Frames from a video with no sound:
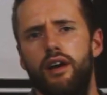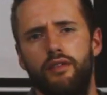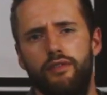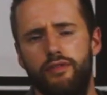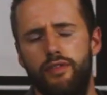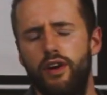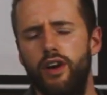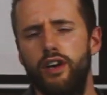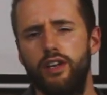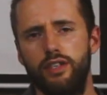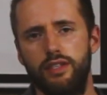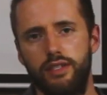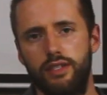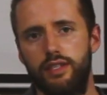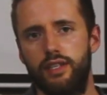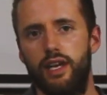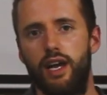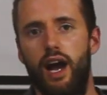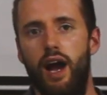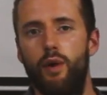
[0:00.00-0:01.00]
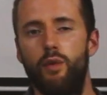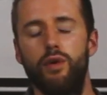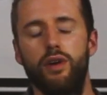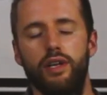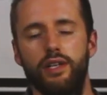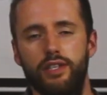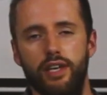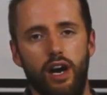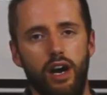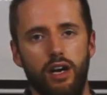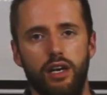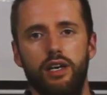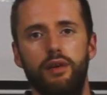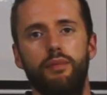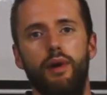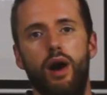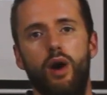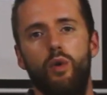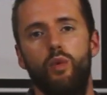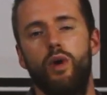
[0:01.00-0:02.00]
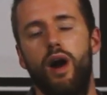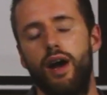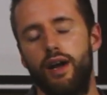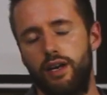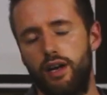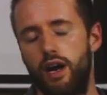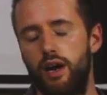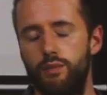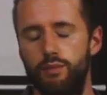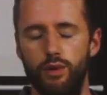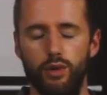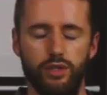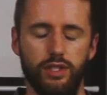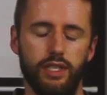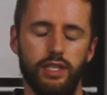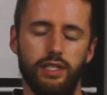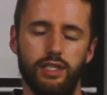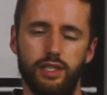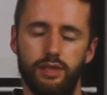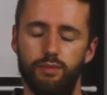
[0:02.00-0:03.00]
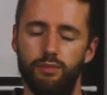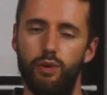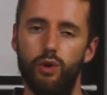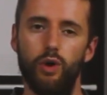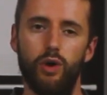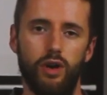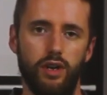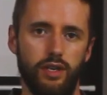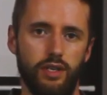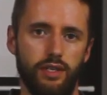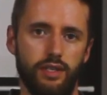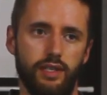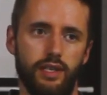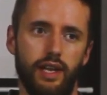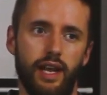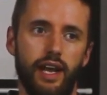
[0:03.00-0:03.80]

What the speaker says: First, I want to talk about why composting is important,